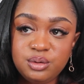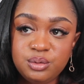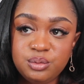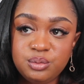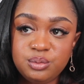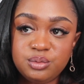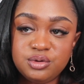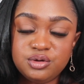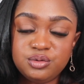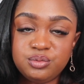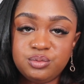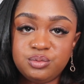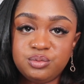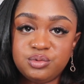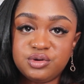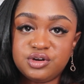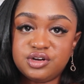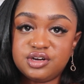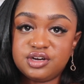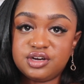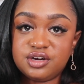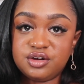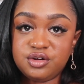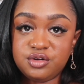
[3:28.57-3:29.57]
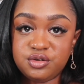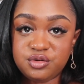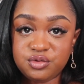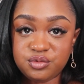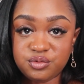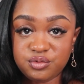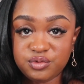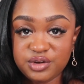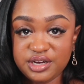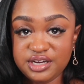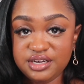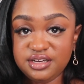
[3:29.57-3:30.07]
would work
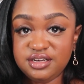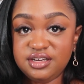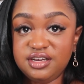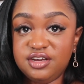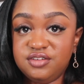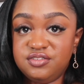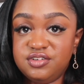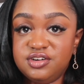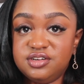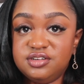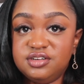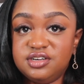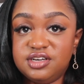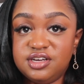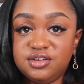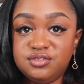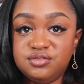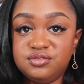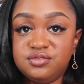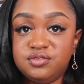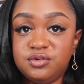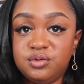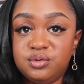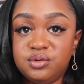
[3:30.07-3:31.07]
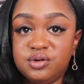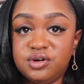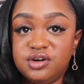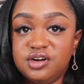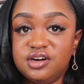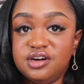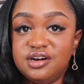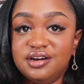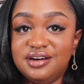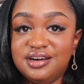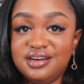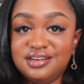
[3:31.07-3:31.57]
great if you're looking
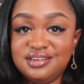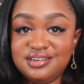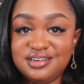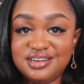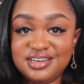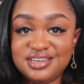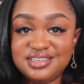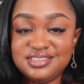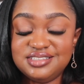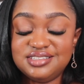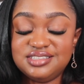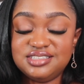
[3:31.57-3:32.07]
for a nice,